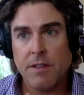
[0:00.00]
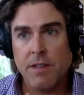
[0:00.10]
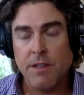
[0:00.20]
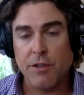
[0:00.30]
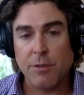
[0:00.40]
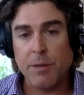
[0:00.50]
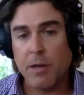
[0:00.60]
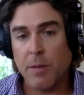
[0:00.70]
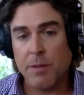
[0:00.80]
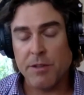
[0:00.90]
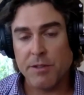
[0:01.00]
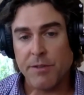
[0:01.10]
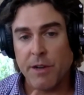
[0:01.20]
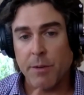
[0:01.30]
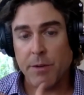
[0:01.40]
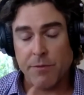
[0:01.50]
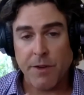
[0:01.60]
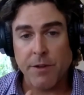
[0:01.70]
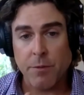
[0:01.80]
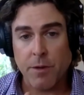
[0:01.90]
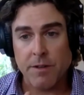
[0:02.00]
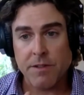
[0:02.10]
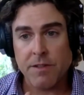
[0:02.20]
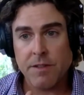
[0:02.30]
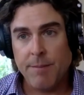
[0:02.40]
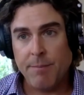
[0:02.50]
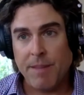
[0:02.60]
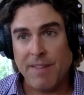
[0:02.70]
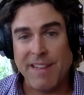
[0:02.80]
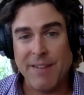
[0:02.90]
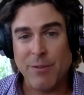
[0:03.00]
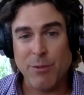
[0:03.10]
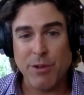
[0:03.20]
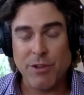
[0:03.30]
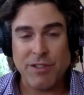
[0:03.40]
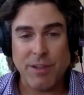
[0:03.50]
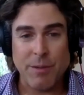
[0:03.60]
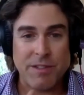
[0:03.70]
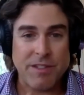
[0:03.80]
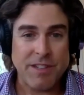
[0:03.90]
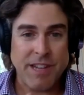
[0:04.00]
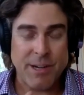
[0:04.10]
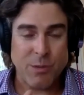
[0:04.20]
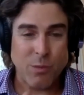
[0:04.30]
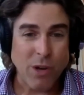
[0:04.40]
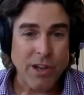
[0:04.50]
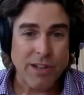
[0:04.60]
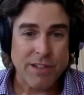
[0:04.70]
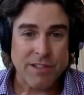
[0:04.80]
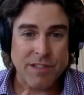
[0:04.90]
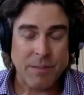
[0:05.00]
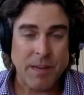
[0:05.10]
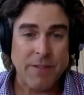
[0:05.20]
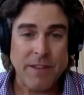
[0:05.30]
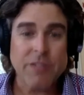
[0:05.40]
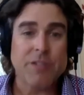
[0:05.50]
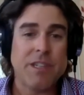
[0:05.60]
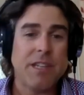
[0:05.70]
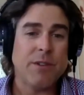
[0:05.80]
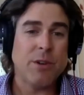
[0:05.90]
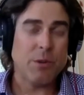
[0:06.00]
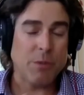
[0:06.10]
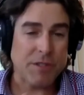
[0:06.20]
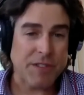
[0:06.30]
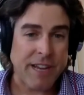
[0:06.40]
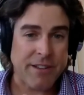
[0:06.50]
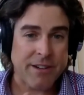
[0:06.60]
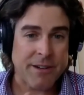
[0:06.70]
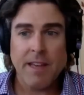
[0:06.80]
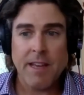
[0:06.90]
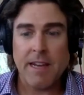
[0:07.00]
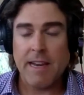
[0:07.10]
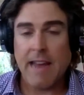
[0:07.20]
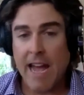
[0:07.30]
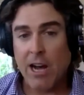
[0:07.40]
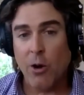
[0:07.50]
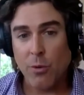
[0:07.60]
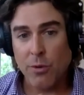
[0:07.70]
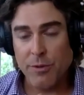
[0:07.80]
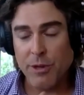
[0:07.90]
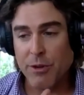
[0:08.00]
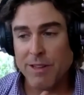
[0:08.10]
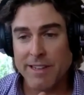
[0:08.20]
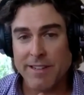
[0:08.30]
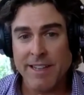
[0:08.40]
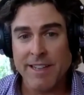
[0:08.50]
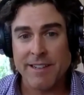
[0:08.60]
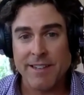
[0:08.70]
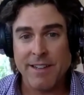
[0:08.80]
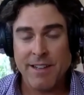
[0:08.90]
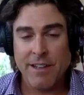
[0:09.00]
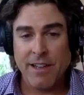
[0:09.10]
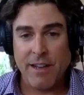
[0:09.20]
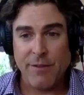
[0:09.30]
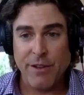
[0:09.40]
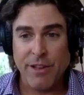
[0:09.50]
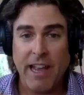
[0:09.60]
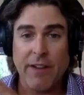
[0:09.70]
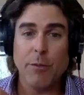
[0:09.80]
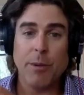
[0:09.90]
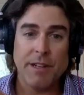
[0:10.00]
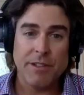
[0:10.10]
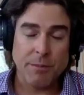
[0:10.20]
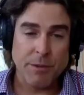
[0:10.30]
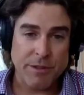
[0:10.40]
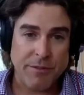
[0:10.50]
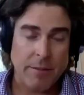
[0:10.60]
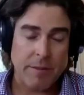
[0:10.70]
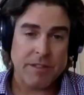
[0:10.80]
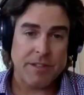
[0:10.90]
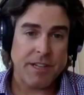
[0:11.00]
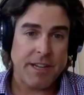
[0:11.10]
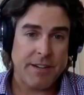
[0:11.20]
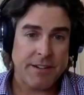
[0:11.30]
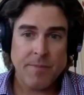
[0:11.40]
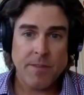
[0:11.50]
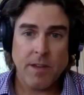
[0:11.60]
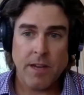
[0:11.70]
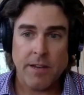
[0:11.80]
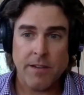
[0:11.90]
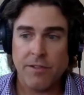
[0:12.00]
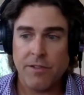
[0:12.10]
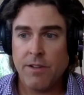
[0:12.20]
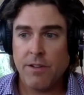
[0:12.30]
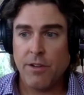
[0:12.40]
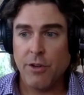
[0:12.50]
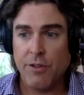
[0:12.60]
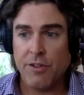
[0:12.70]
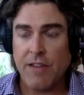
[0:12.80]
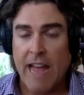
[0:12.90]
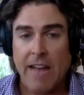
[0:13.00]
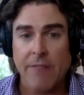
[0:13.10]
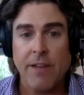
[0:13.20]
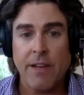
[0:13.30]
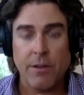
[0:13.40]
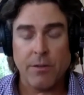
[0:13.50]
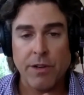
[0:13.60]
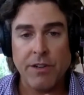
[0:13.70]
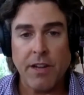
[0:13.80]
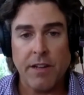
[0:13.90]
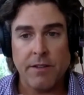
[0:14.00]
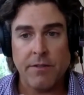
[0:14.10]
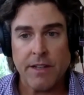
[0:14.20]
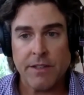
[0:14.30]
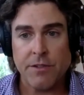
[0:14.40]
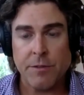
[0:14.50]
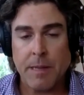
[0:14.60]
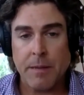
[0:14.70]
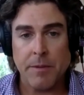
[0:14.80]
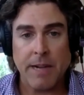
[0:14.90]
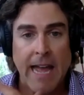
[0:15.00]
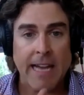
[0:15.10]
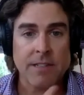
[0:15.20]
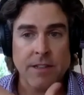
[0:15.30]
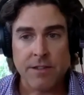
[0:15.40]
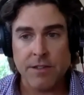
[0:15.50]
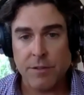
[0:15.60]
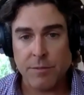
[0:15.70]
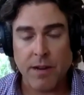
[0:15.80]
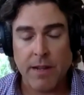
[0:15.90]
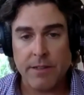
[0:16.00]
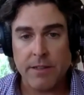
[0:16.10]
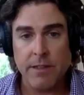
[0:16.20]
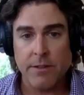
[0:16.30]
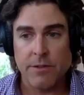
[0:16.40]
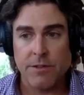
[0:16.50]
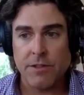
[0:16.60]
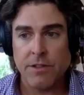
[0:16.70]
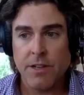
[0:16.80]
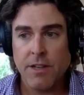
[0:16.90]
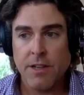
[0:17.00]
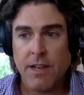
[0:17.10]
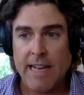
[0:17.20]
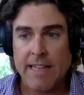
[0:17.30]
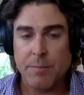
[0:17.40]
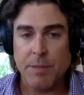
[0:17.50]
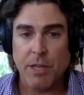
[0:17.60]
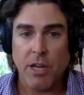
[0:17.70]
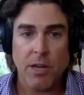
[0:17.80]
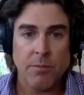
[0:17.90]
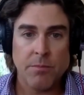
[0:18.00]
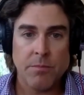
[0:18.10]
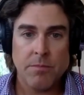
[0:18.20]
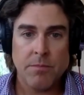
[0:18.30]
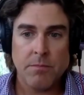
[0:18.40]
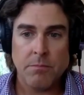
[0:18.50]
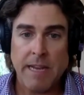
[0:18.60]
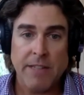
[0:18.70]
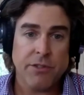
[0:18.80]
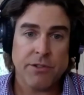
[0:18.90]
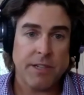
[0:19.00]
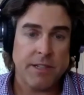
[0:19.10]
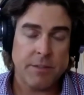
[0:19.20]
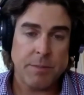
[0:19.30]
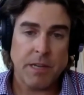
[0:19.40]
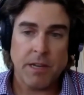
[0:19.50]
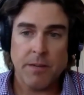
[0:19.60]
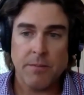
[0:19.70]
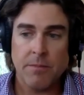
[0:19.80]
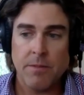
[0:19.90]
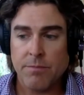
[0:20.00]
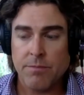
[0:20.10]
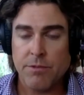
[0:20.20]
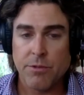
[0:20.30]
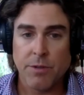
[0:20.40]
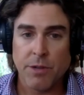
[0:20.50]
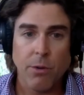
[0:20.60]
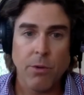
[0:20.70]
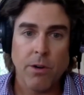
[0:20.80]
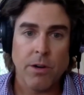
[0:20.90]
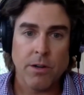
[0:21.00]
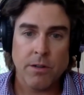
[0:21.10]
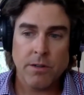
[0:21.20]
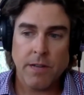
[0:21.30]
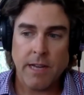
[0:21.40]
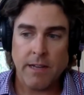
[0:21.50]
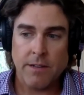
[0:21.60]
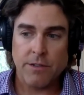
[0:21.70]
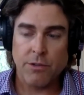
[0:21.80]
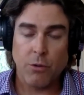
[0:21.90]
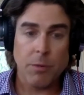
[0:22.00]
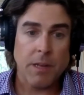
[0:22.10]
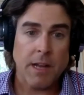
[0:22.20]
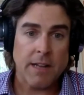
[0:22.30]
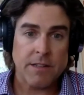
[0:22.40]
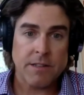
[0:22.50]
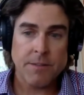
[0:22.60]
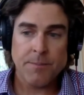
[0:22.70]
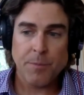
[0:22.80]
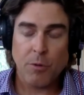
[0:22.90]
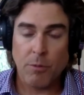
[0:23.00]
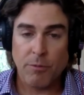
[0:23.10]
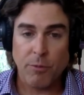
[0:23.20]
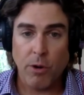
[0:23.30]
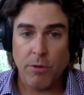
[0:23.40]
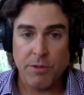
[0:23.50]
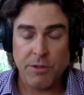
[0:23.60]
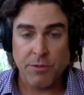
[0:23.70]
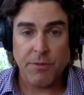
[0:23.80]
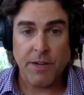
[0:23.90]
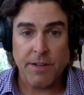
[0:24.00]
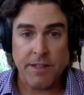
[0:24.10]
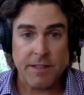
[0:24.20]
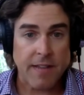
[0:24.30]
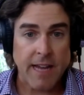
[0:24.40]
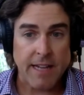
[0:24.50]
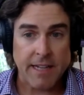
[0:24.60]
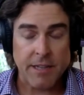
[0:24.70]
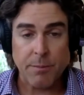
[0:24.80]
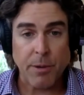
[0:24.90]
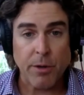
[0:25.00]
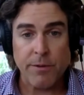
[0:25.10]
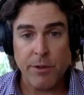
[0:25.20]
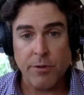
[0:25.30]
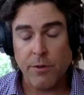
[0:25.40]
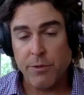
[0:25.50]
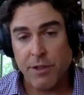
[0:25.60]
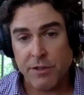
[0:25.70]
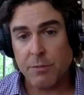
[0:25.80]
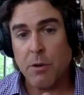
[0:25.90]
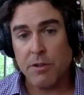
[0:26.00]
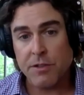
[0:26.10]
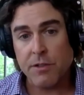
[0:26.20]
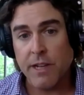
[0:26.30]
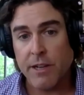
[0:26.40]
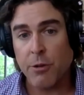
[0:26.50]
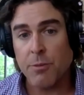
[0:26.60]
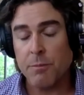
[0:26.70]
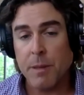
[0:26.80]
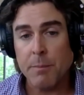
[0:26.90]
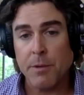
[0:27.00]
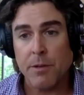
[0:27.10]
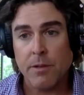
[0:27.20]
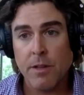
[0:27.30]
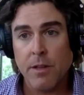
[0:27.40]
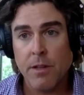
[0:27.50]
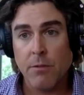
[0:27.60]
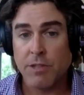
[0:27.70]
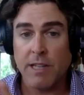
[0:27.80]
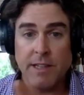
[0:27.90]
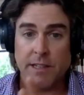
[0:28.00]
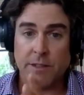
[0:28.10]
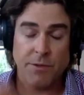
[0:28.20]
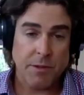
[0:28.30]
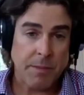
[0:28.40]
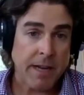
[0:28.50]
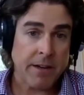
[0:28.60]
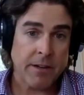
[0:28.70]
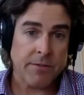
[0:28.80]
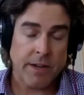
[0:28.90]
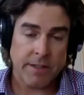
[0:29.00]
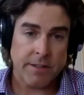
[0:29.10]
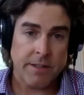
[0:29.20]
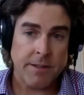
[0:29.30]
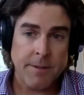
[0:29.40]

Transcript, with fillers: it took me a couple years to figure out what a fund was and they didn't even really understand what a syndicator was and my investors didn't even know what it was either and now you go on linkedin i feel like everybody is a multifamily syndicator and you know this advent of retail investors being able to access these private deals has become main street it's become de rigueur and normalized where before it was still fairly exotic and the purview of only a small select group of people which i think is for the better frankly